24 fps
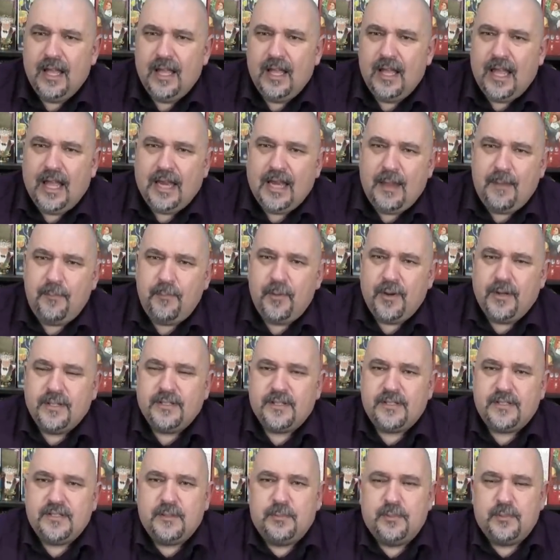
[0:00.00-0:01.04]
And that brings
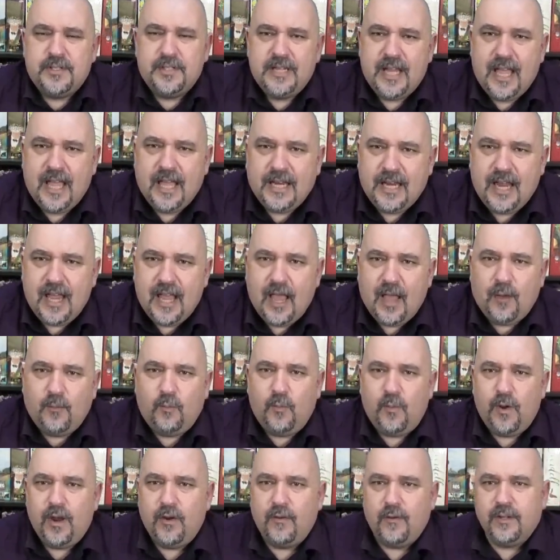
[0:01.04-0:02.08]
us to Britannia and
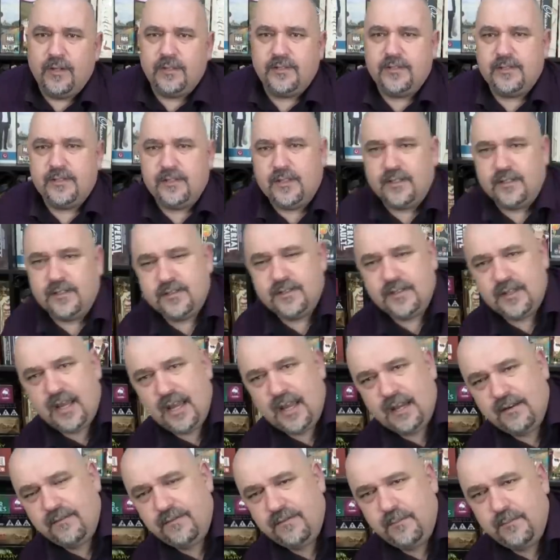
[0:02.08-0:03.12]
where it sits.
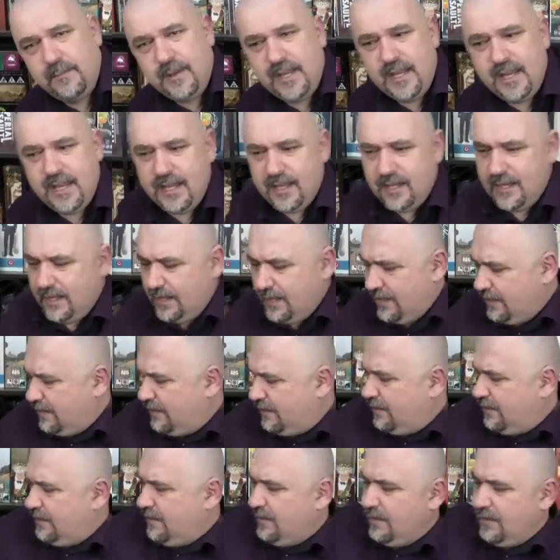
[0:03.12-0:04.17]
And for me,
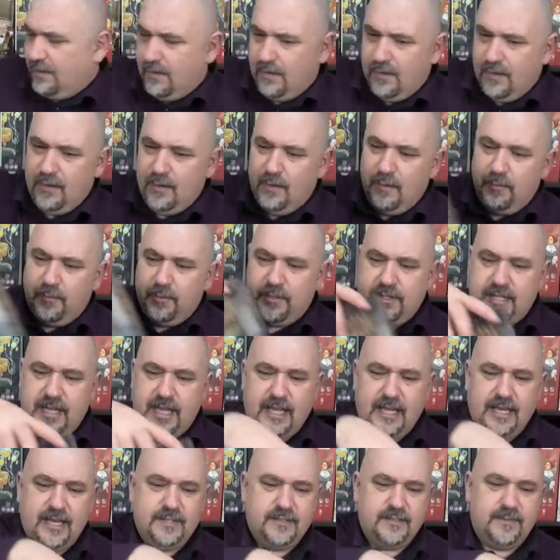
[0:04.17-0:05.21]

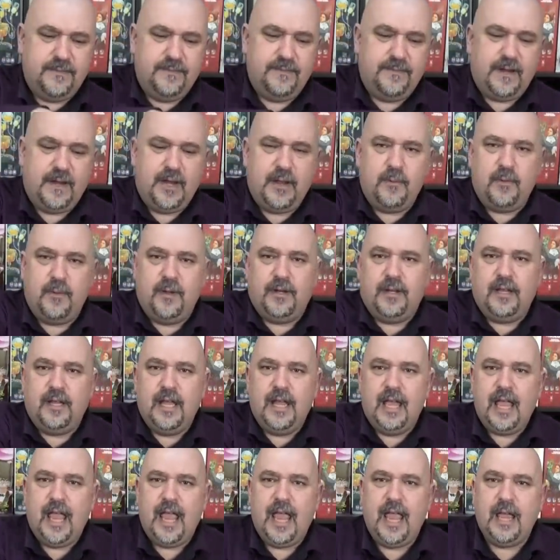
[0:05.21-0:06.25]
Britannia is a funny one.
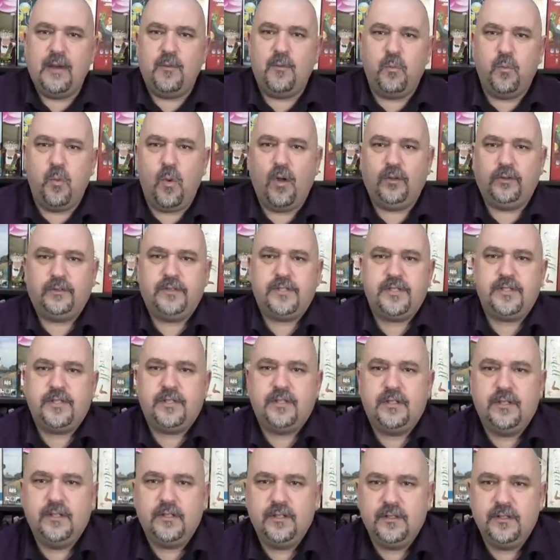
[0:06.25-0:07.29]
It wants
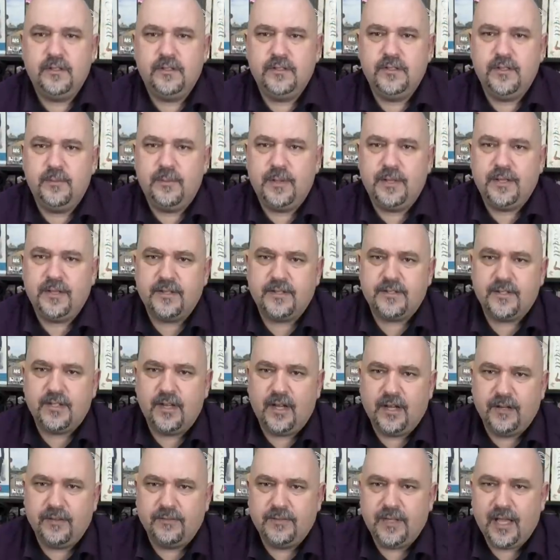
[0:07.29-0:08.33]
to be this
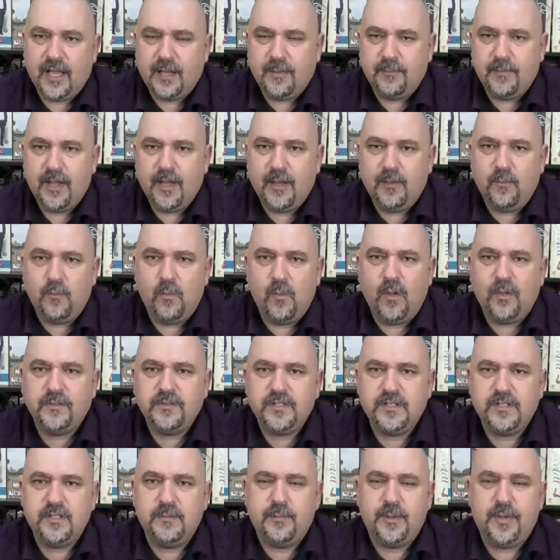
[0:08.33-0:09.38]
kind of game. It
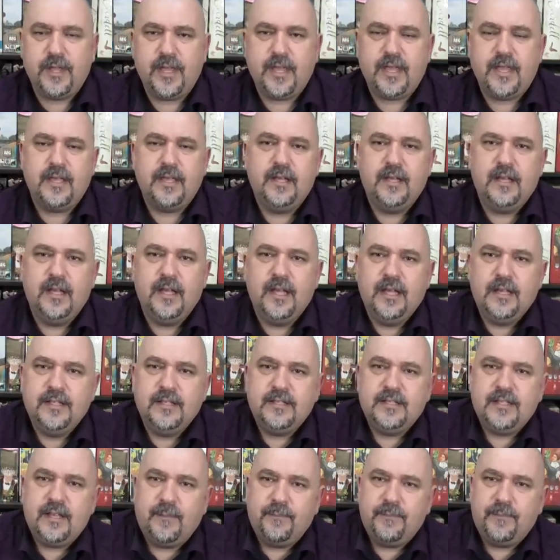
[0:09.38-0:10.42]
wants to be
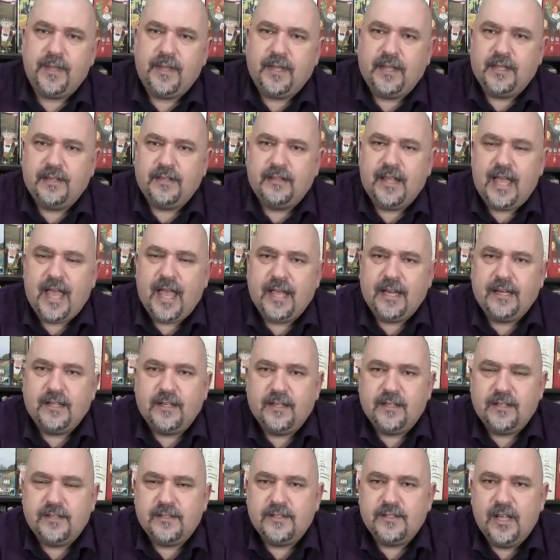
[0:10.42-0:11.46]
something that
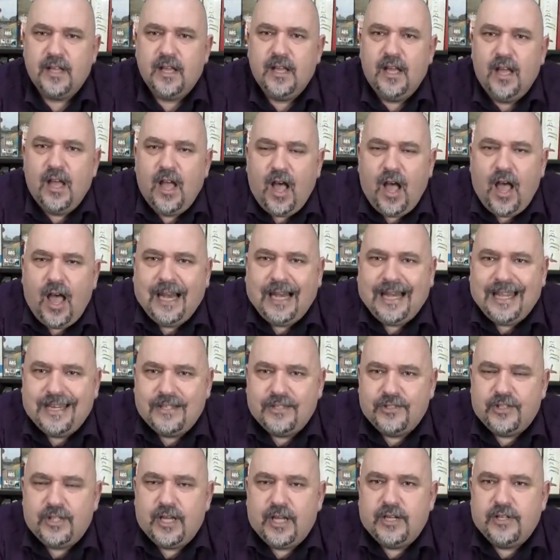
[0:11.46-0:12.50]
is highly
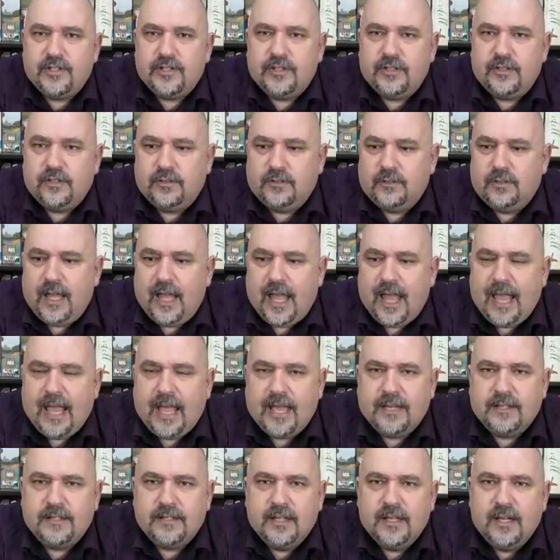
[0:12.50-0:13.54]
educational
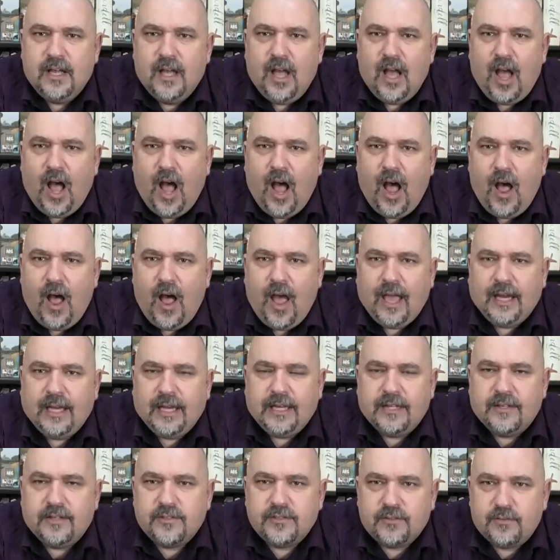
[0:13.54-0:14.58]
and highly
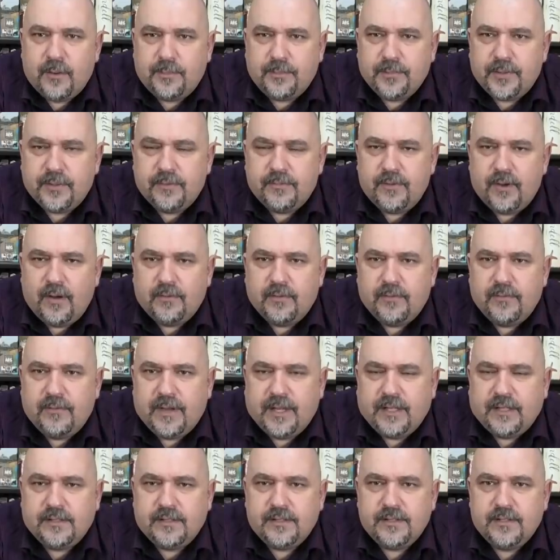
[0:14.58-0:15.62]
descriptive of
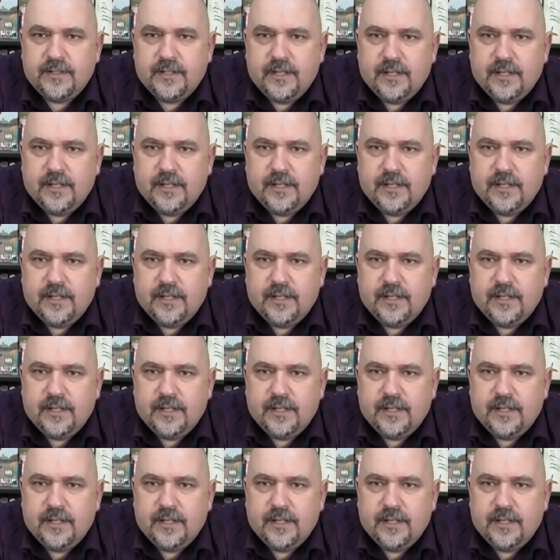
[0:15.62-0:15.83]
events.